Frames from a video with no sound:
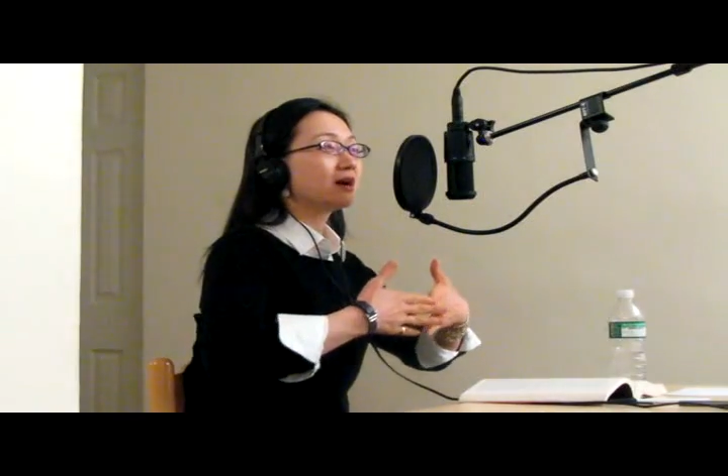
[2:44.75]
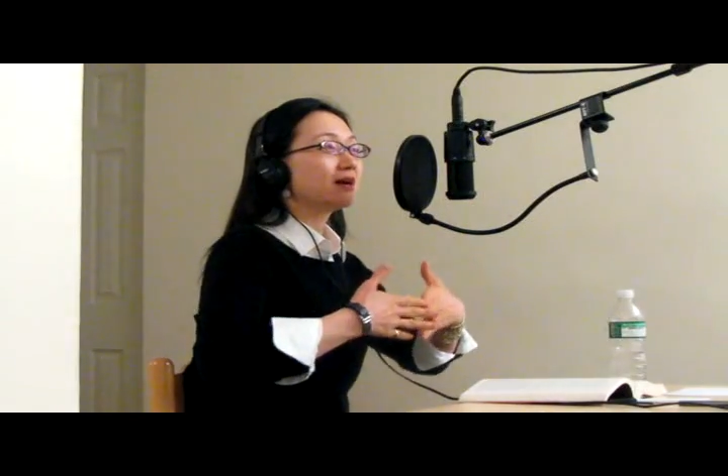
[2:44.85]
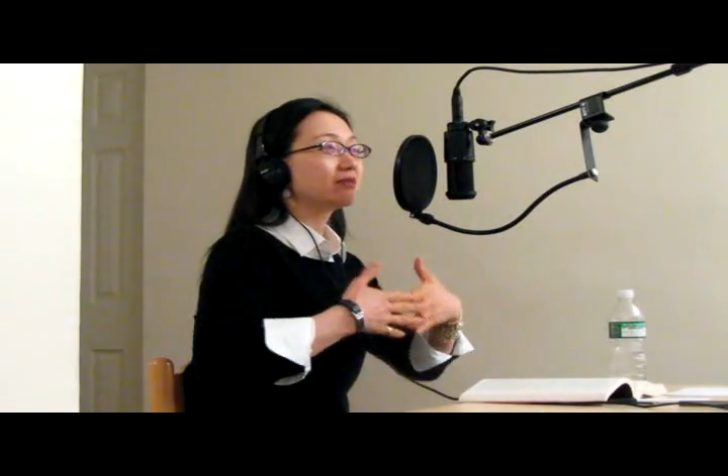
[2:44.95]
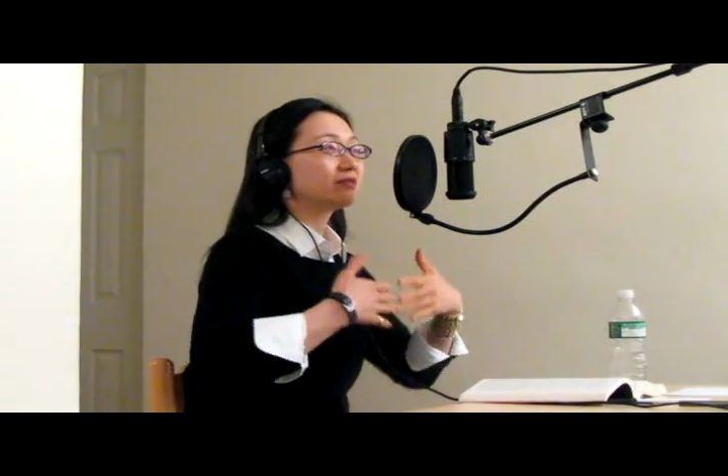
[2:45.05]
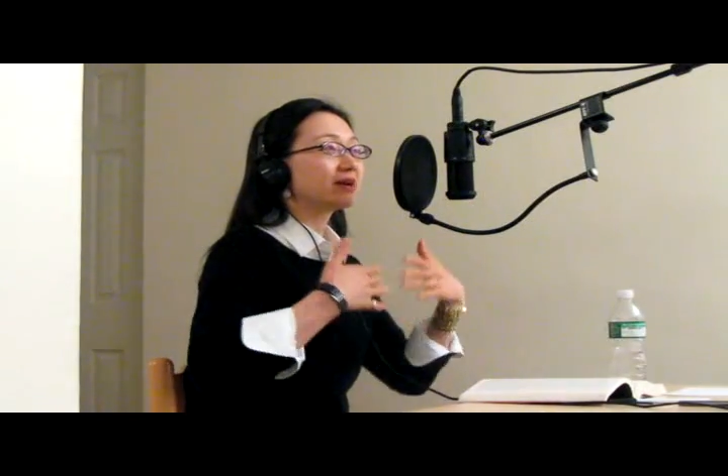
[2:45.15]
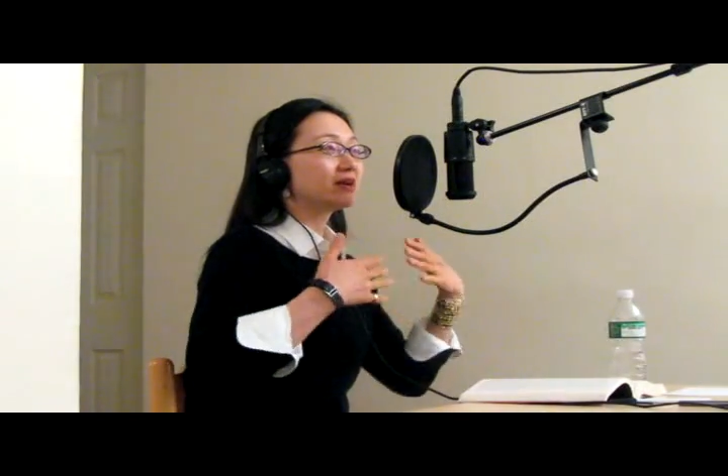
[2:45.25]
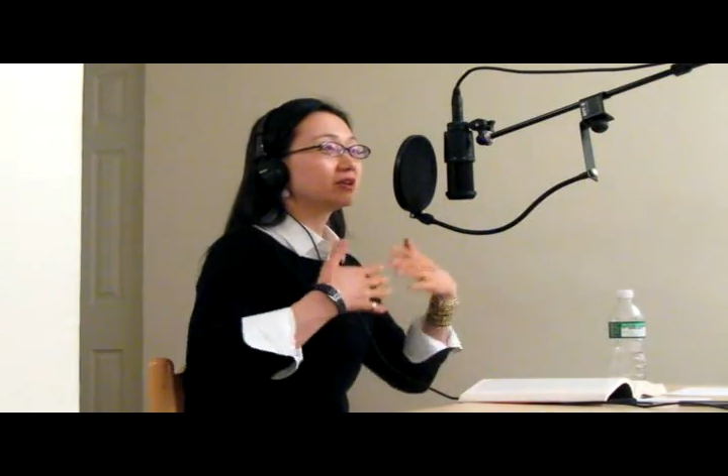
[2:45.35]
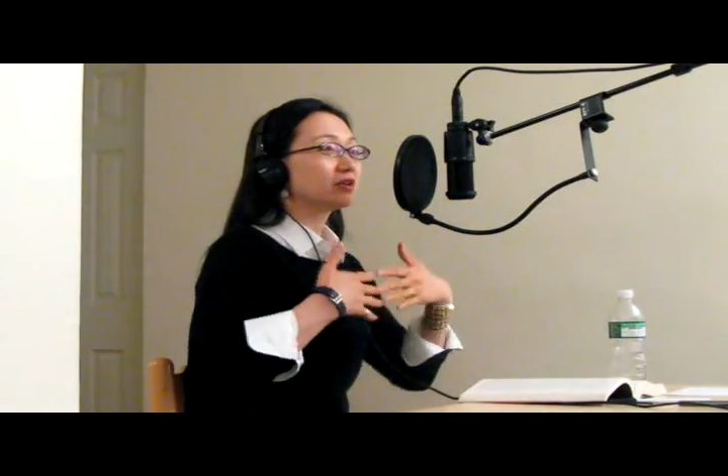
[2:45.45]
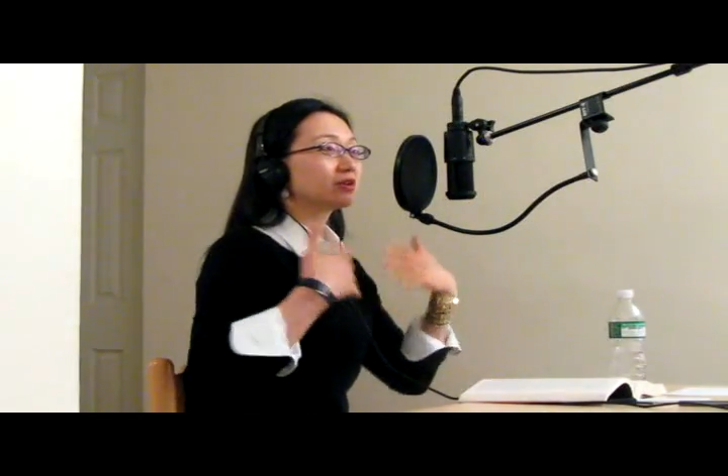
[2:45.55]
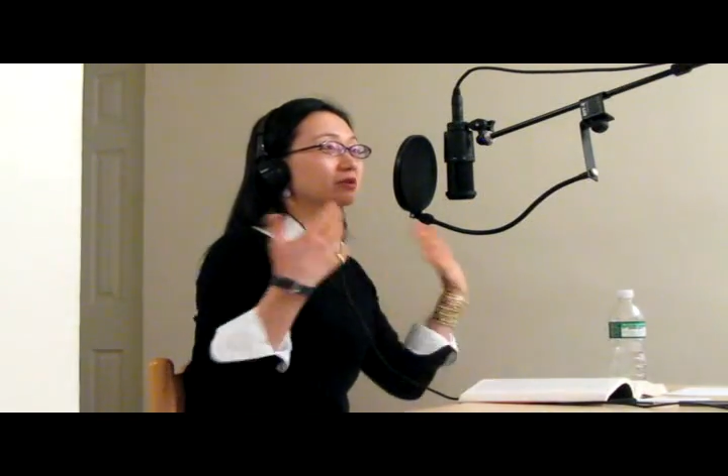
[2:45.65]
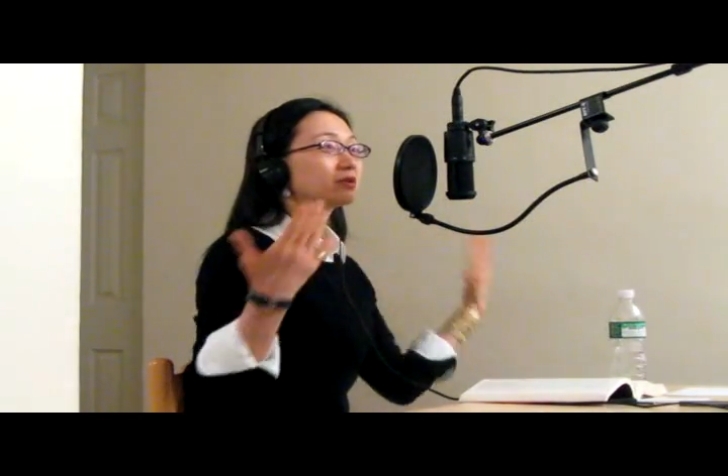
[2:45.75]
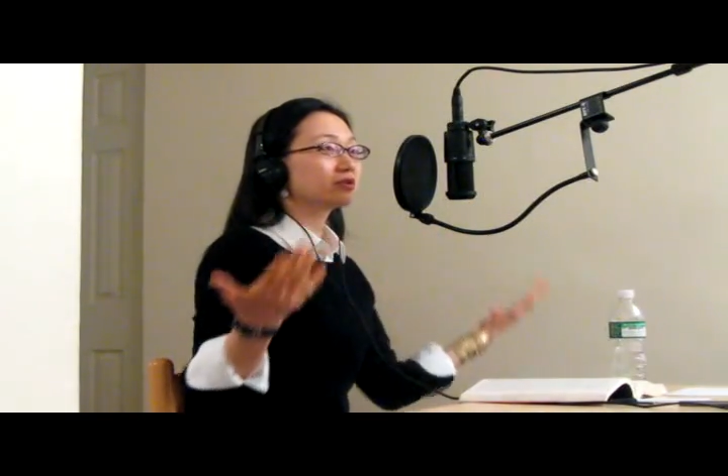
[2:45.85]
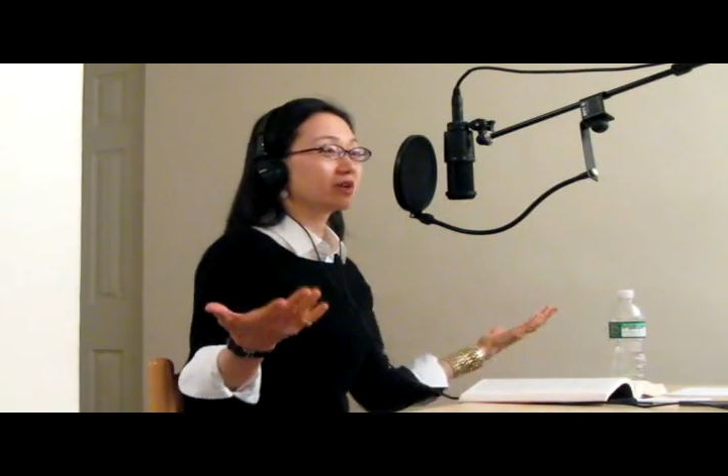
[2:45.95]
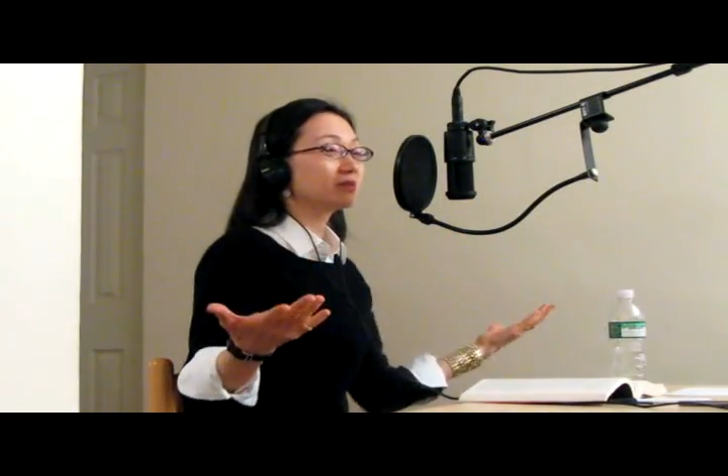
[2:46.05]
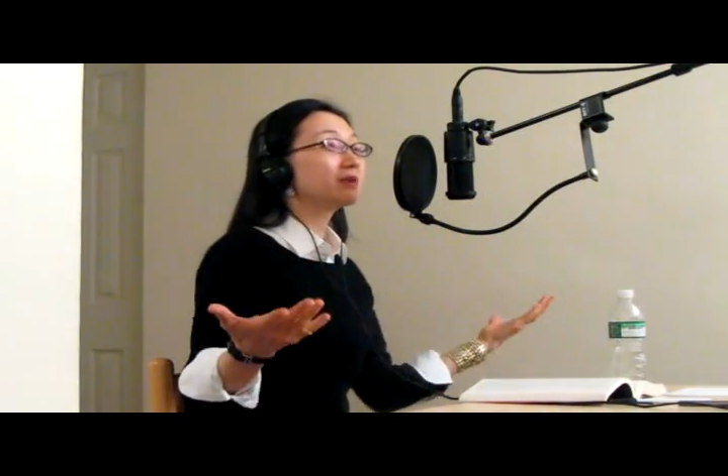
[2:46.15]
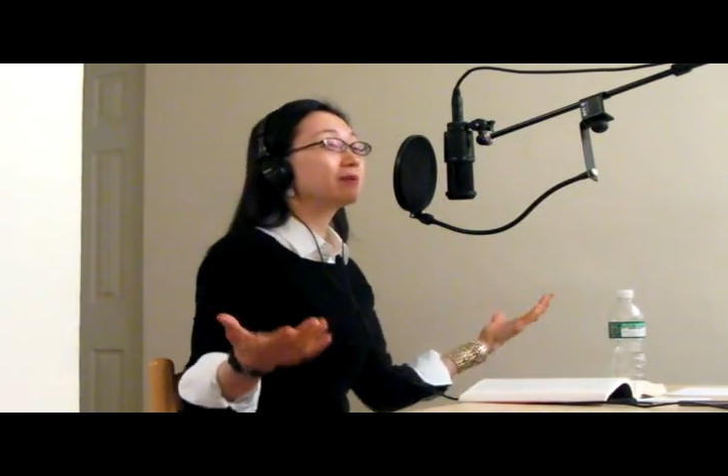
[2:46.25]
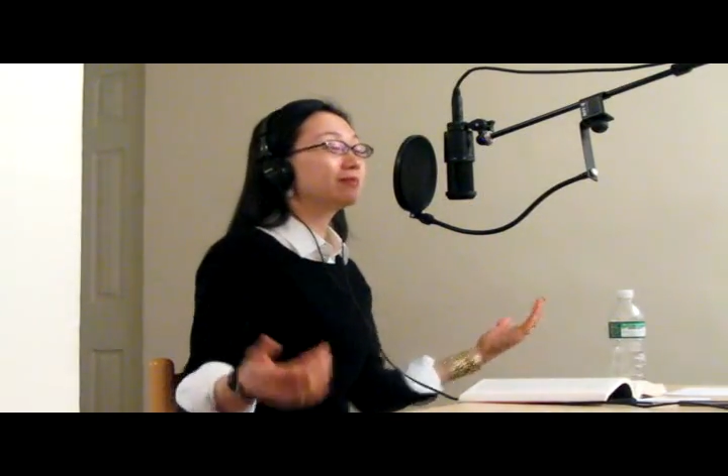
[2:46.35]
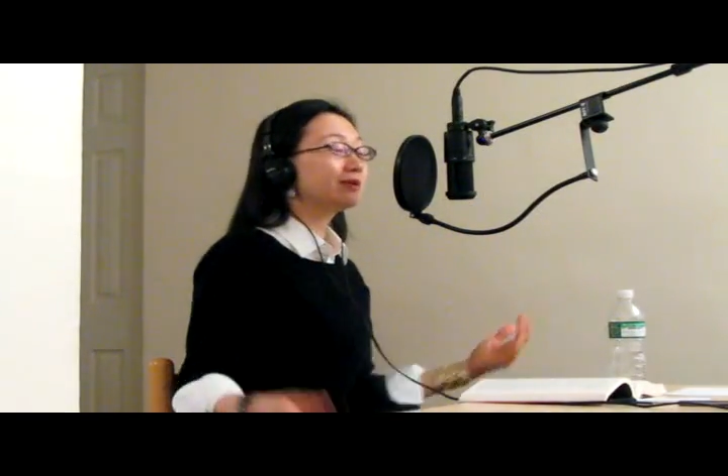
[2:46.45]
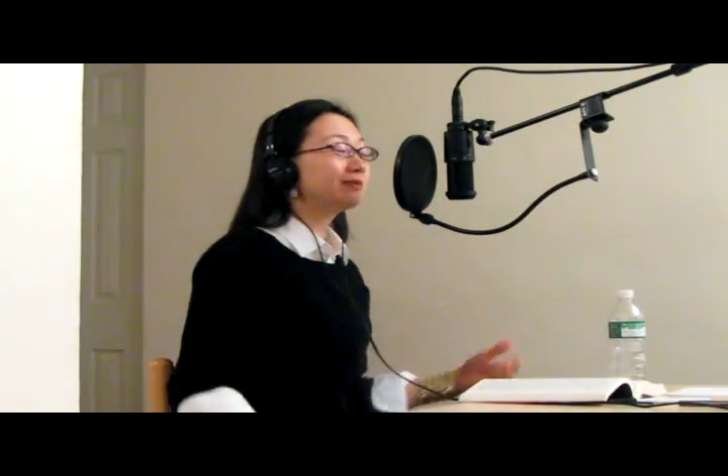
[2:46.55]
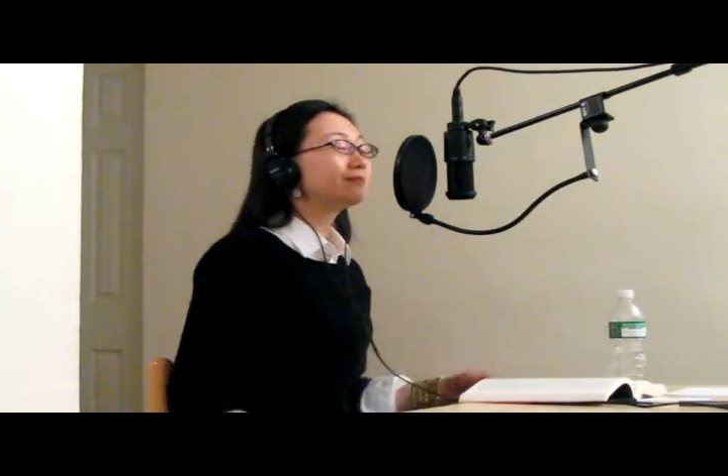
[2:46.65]
of the regular Korean
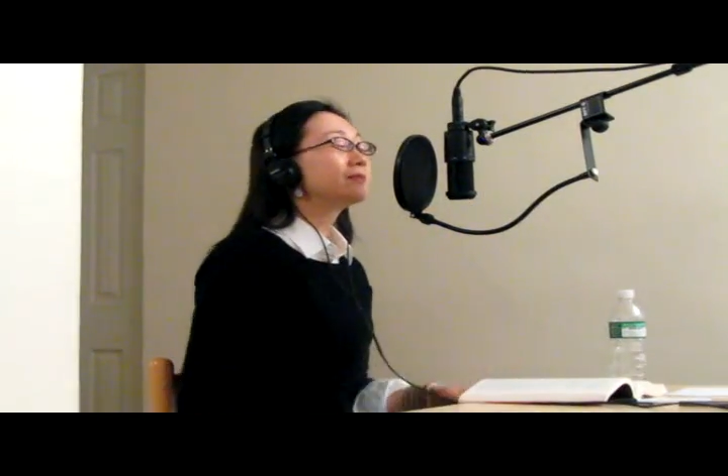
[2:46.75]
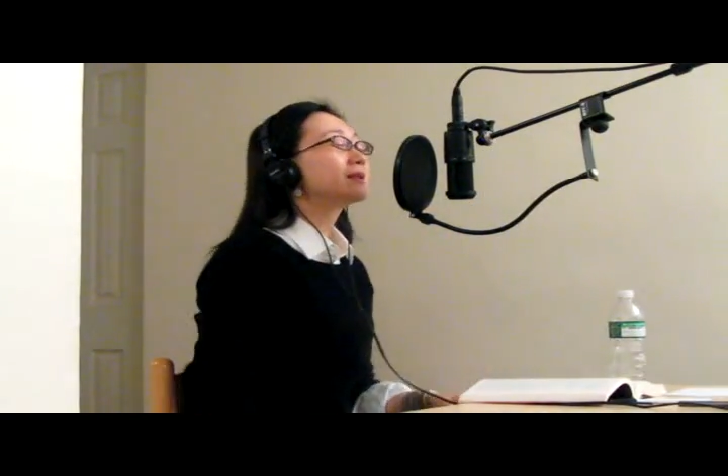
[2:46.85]
paper.